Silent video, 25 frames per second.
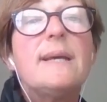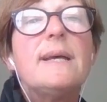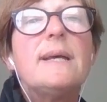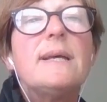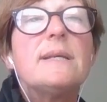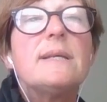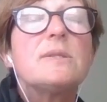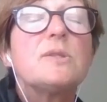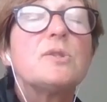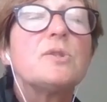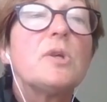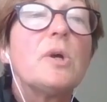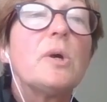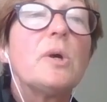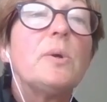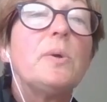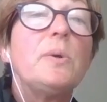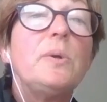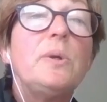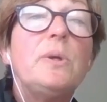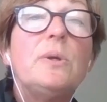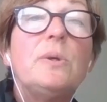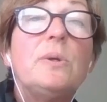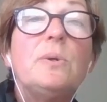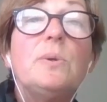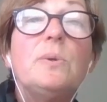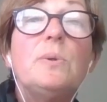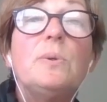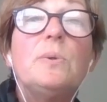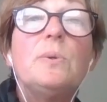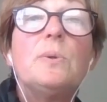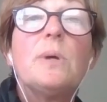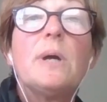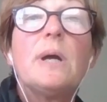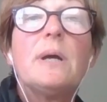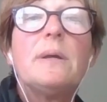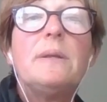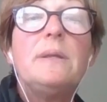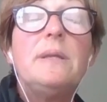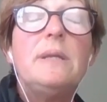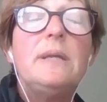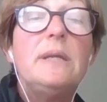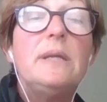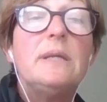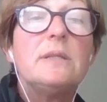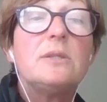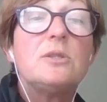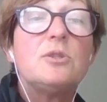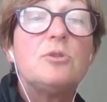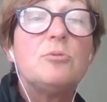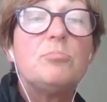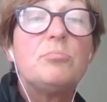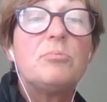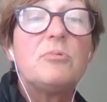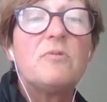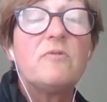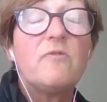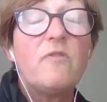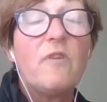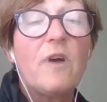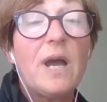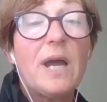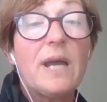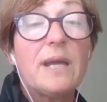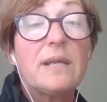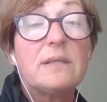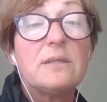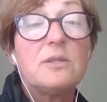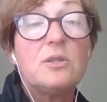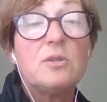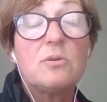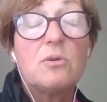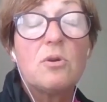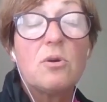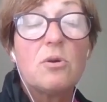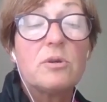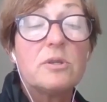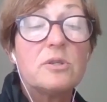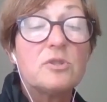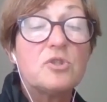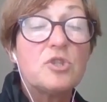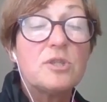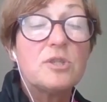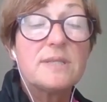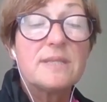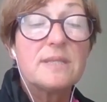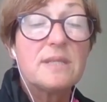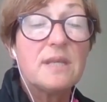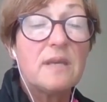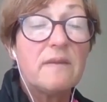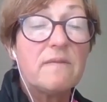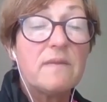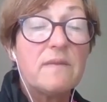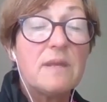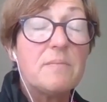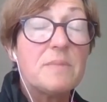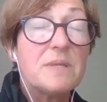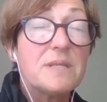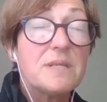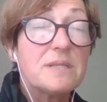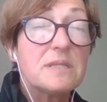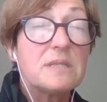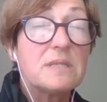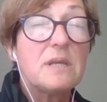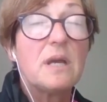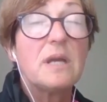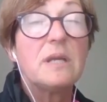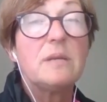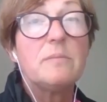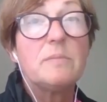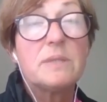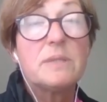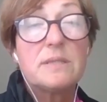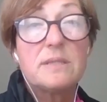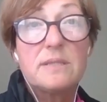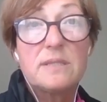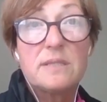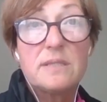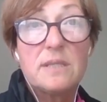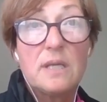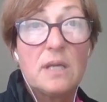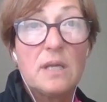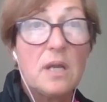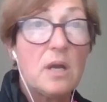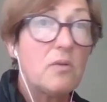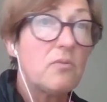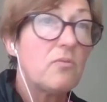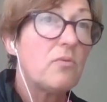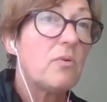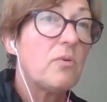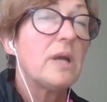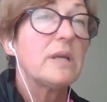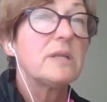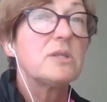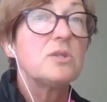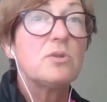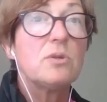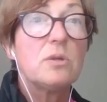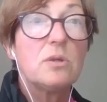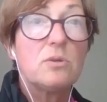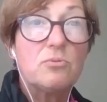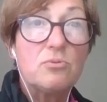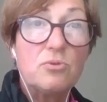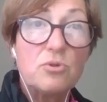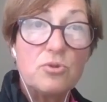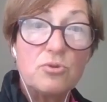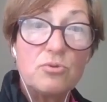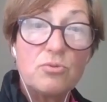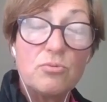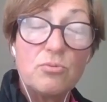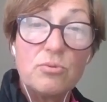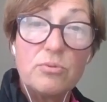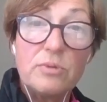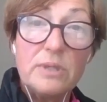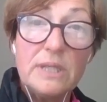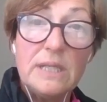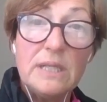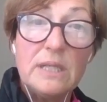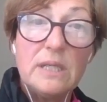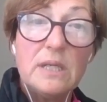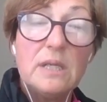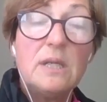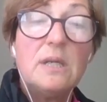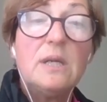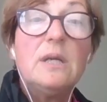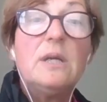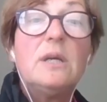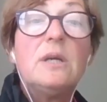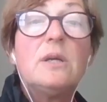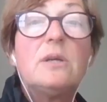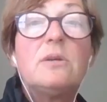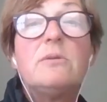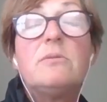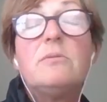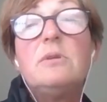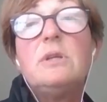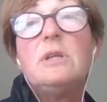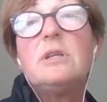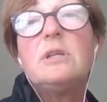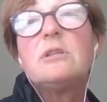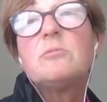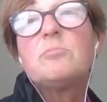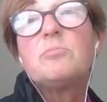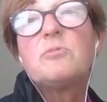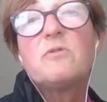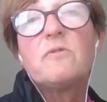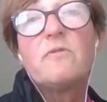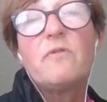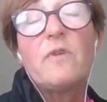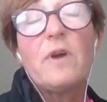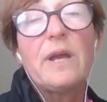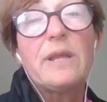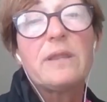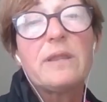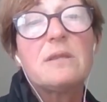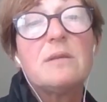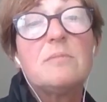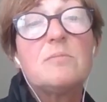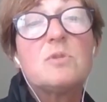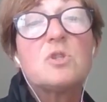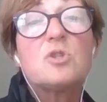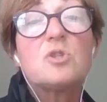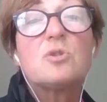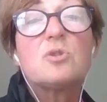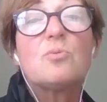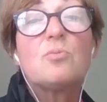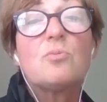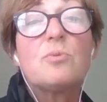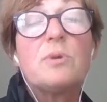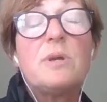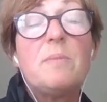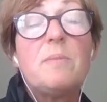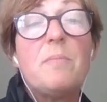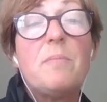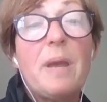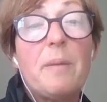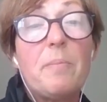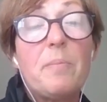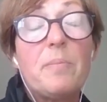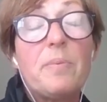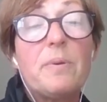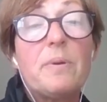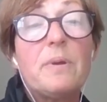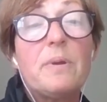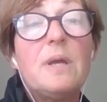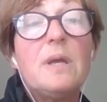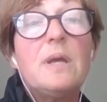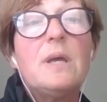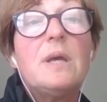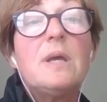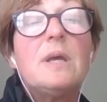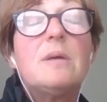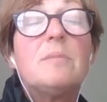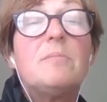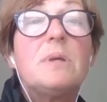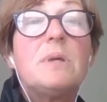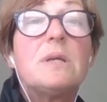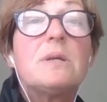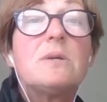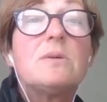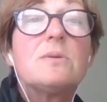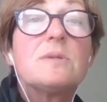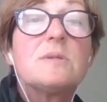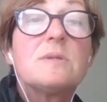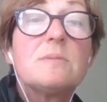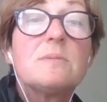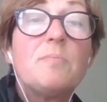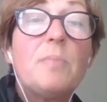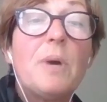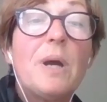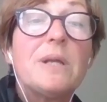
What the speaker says: So you need to provide, you can't just give them an assignment and say, go and write your own story. You need to provide them a story map, because by